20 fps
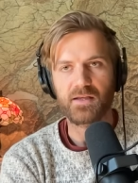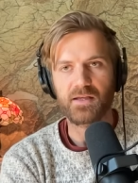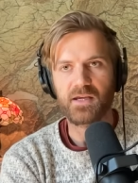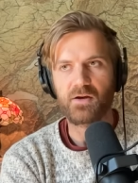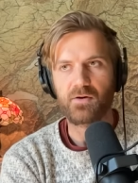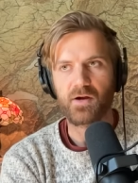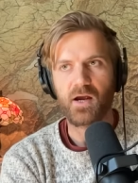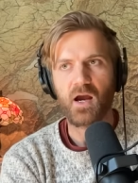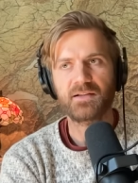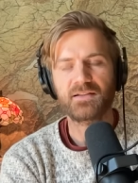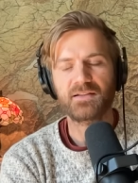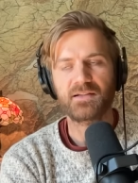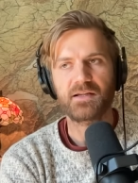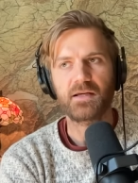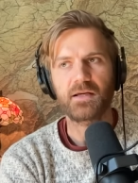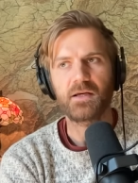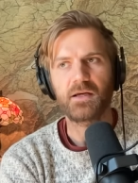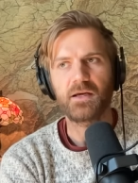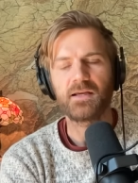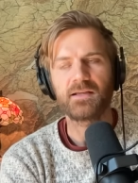
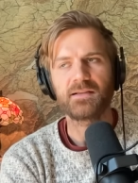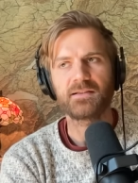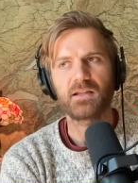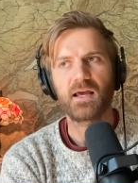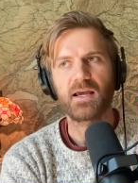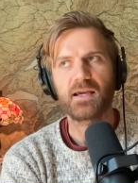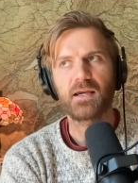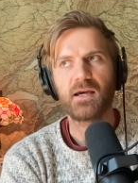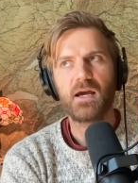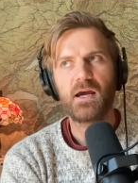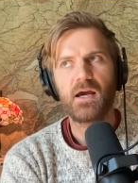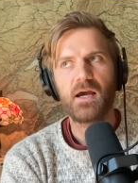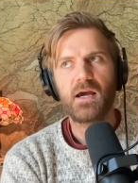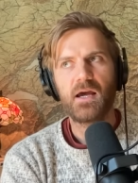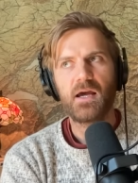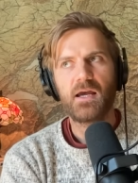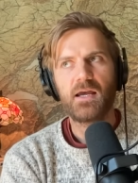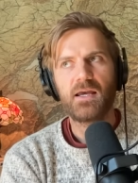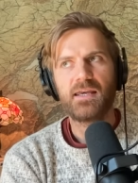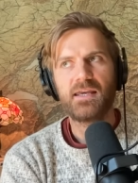curiosity is like,
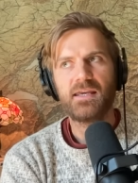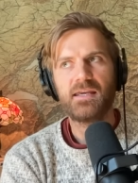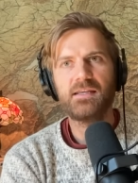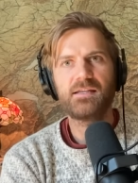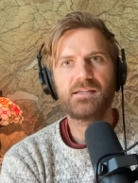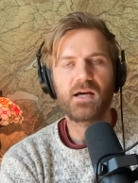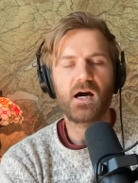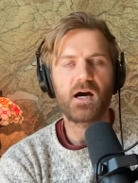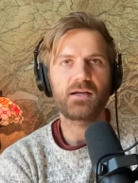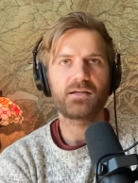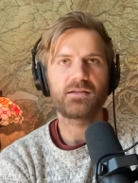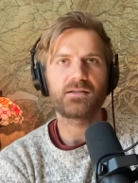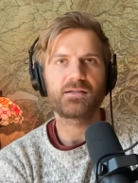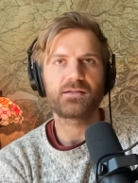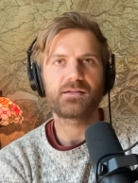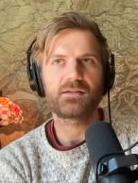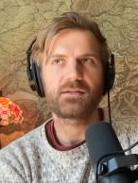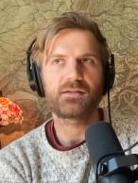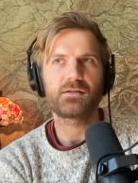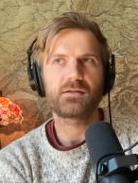he
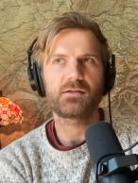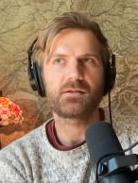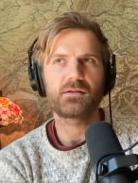does